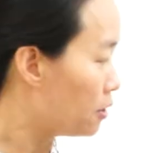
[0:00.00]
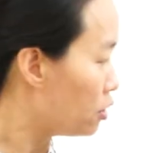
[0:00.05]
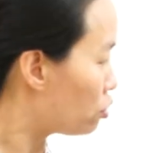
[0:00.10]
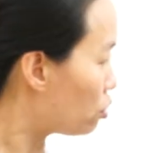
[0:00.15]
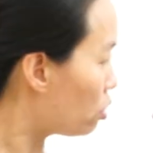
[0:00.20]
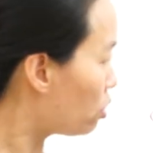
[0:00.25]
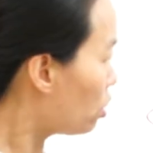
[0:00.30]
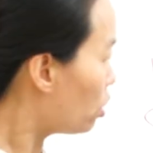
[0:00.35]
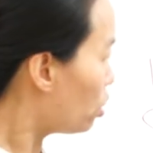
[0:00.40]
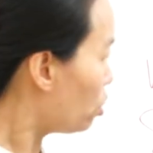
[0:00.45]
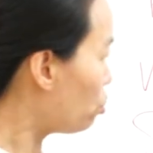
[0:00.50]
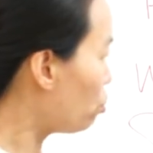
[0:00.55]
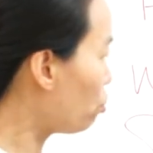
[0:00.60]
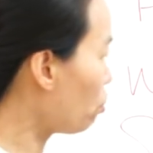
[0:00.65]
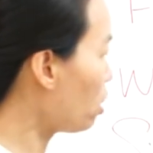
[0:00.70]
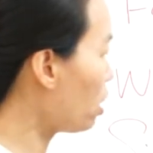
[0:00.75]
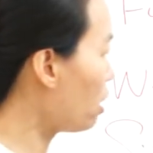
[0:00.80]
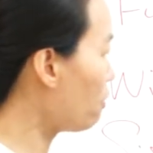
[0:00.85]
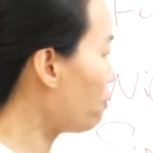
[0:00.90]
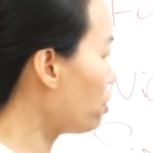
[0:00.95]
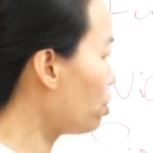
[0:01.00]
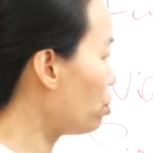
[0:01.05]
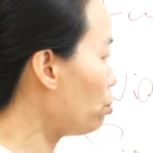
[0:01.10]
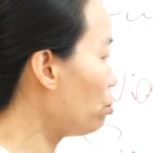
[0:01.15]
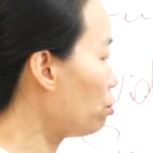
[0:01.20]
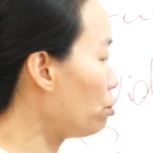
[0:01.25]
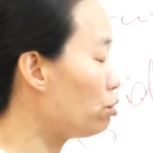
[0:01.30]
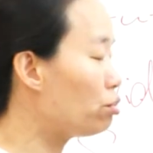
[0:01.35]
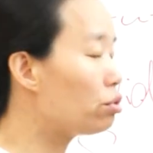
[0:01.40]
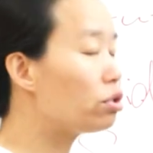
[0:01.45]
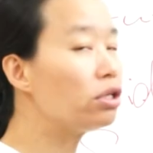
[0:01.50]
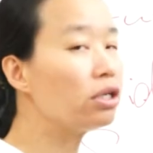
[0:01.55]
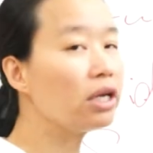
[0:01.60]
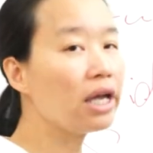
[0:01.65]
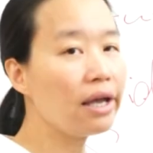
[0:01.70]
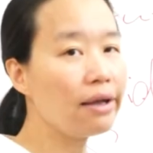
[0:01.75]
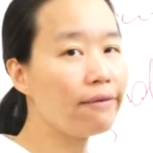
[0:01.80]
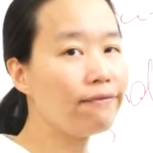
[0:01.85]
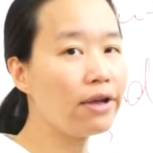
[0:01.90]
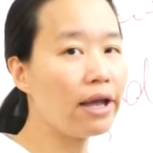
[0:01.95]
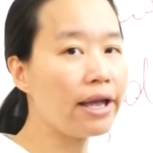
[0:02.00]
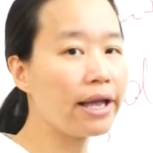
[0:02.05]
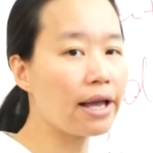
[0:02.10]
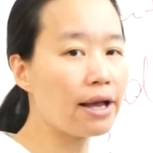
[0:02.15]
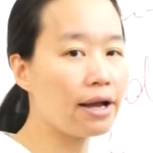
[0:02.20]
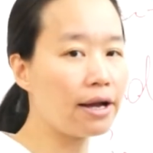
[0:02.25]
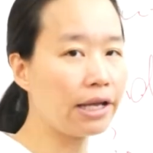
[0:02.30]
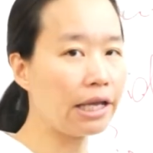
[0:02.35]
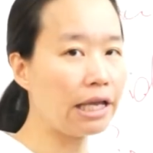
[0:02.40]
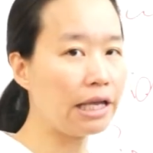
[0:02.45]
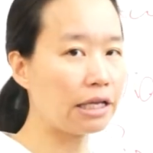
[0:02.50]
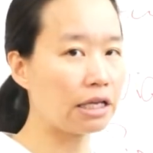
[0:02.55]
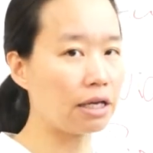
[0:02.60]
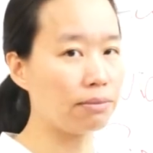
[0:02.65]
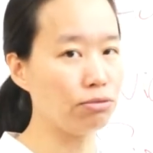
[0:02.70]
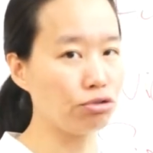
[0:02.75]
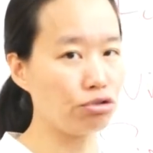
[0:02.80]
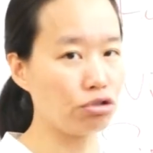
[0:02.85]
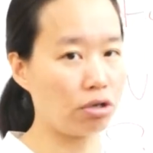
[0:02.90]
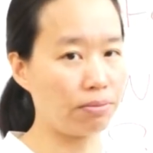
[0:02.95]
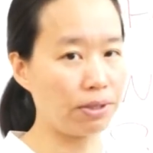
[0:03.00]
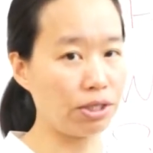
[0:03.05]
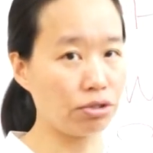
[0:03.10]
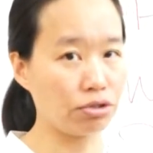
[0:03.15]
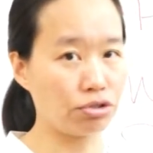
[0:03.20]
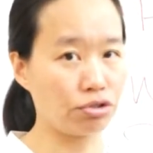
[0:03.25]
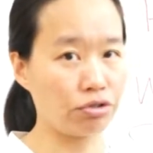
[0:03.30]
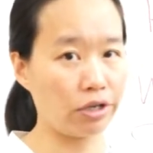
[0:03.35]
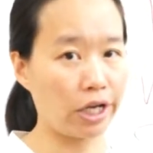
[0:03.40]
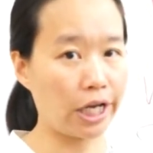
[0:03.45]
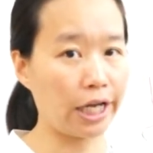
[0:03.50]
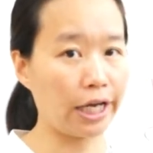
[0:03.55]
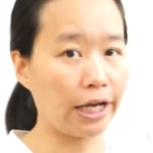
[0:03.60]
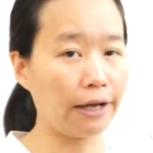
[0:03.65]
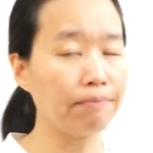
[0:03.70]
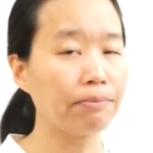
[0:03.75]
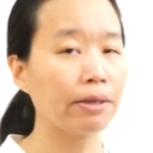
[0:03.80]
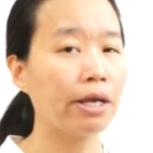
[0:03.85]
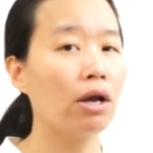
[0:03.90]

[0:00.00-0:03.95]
So you're gonna have a high income job in Australia.